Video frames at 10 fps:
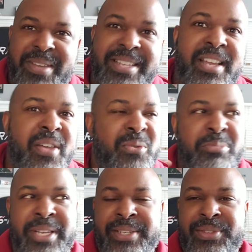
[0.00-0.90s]
been to other
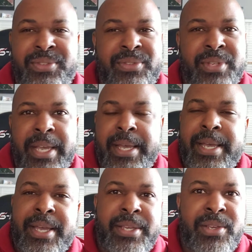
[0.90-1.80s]
places,
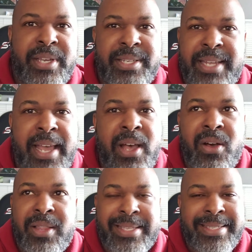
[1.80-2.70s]
you can
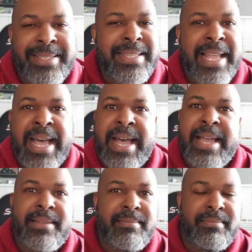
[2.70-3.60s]
tell it's
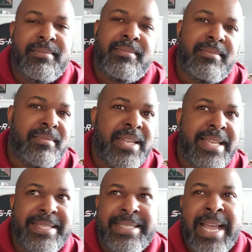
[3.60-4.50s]
not,
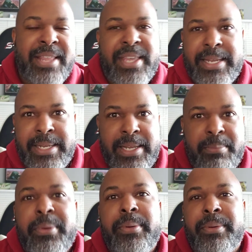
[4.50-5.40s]
it's not that deep